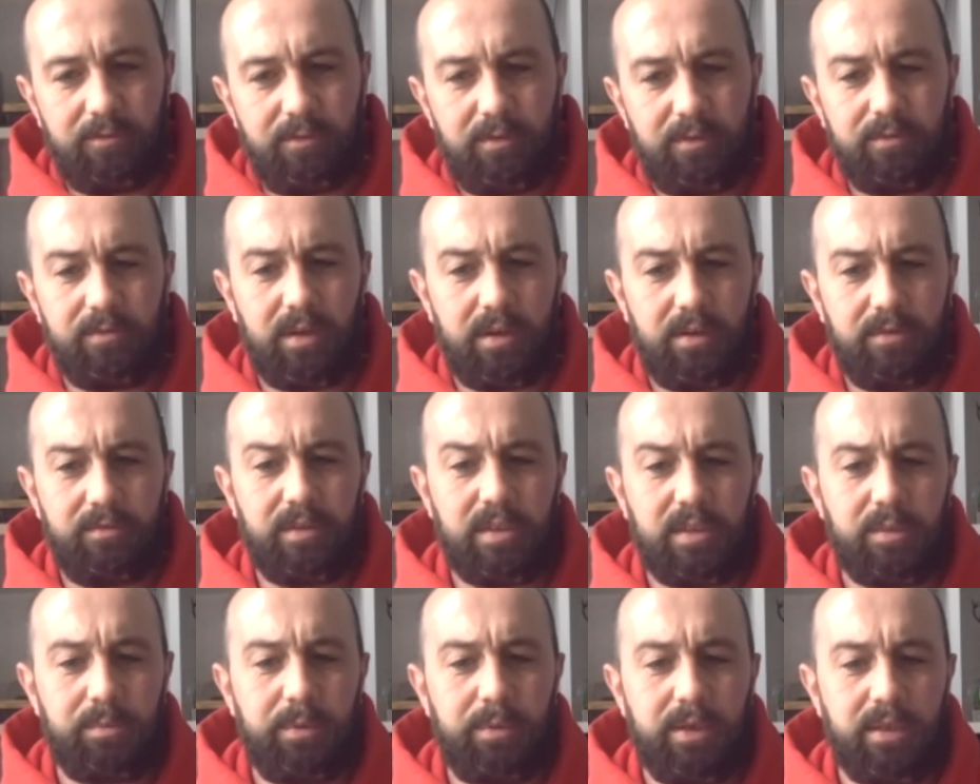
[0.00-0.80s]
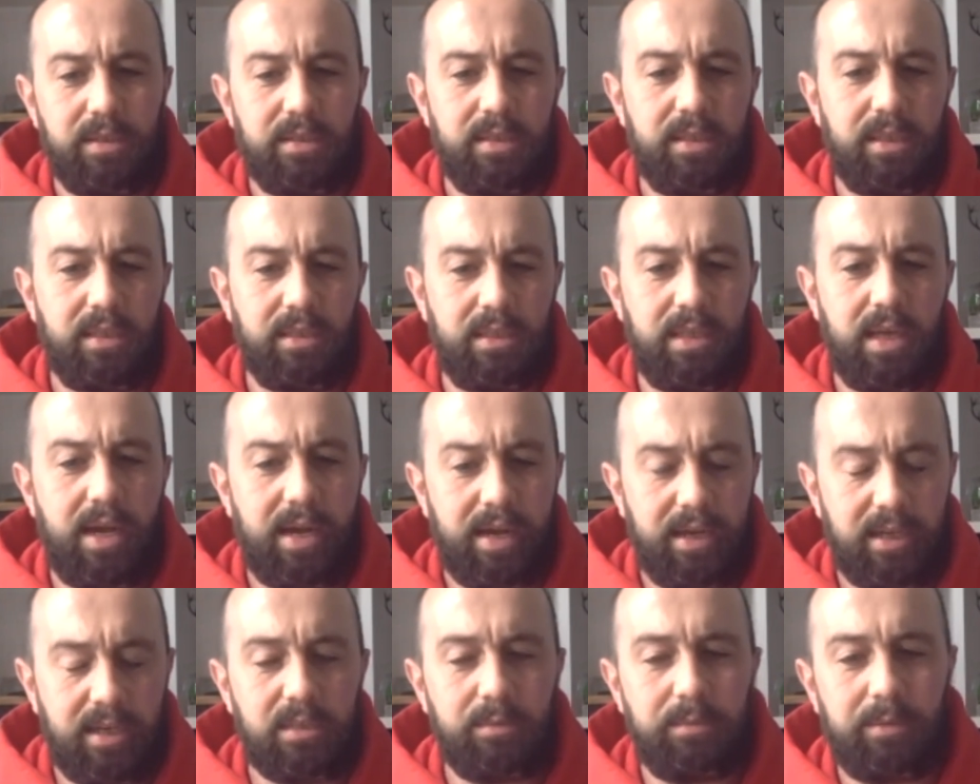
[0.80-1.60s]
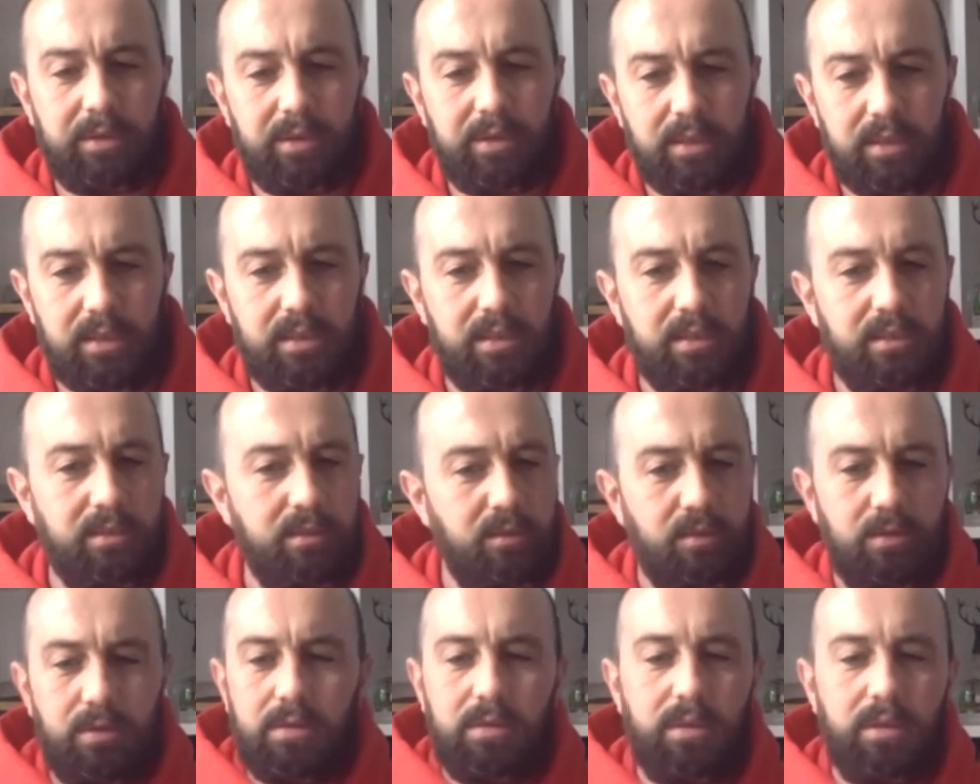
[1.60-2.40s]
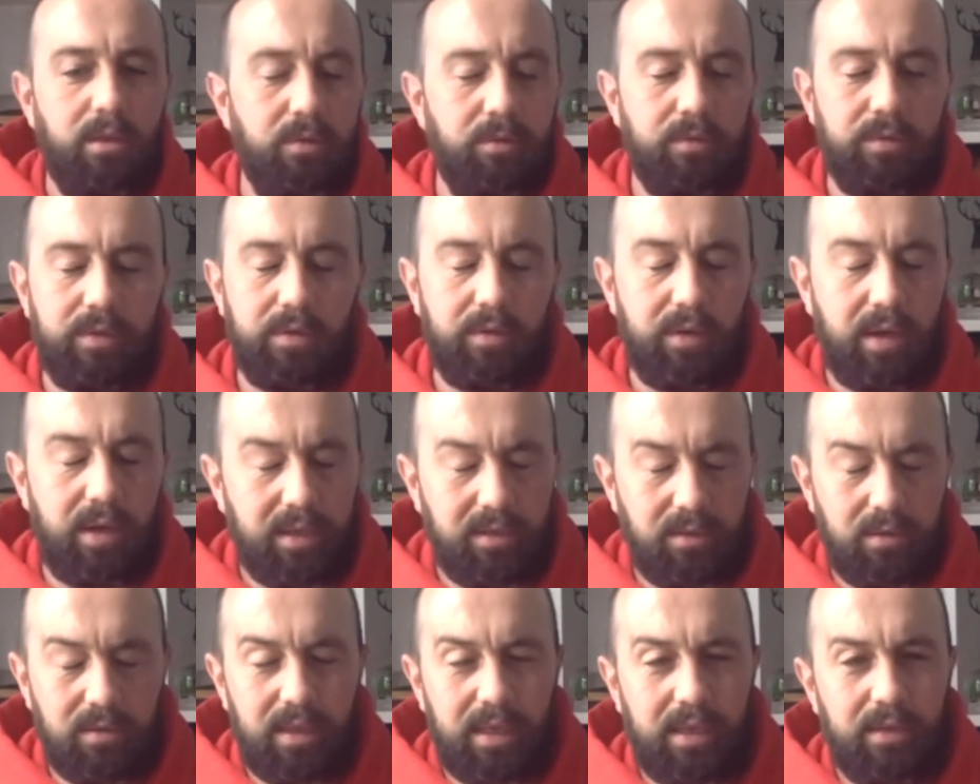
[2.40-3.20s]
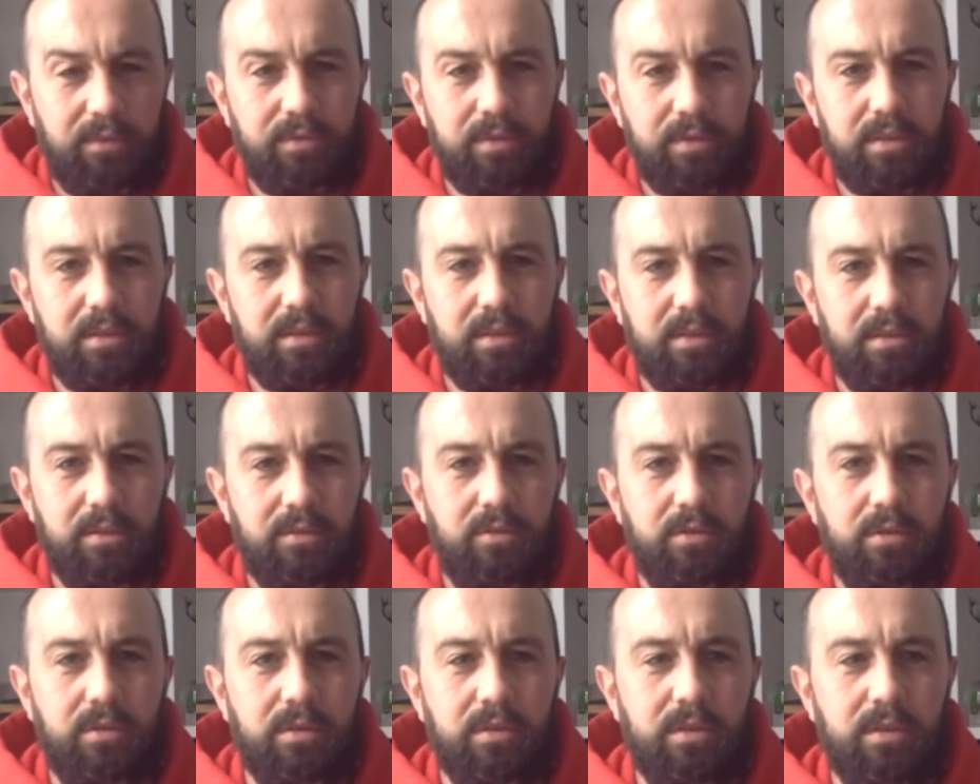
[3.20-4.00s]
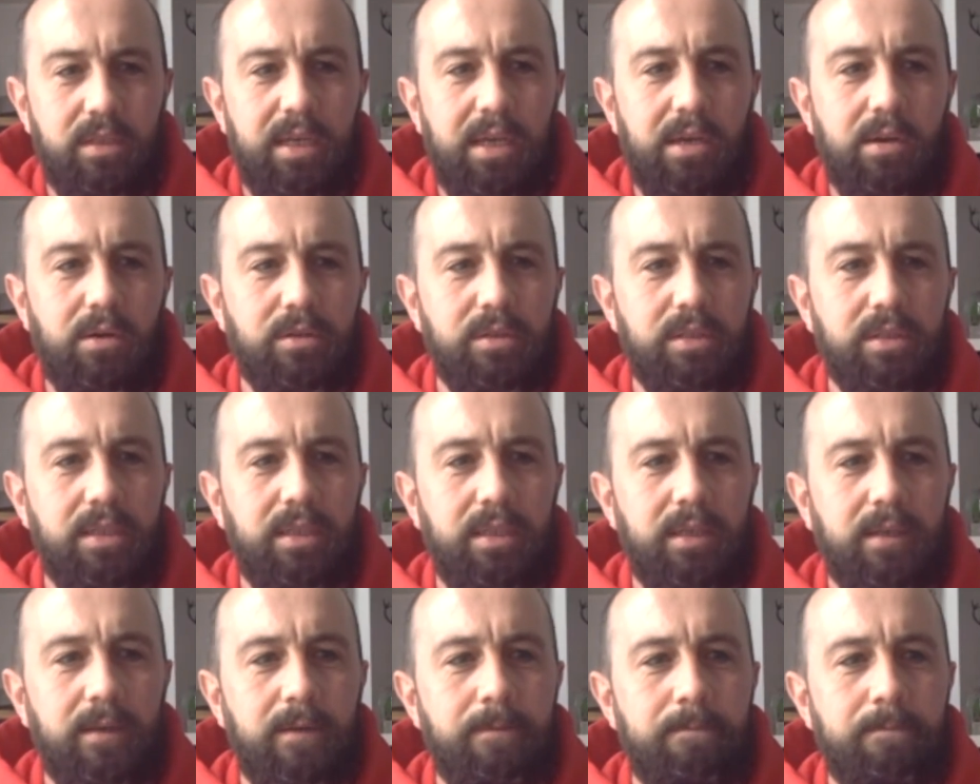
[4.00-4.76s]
have experienced things that I experienced, you know, their adult life is chaotic.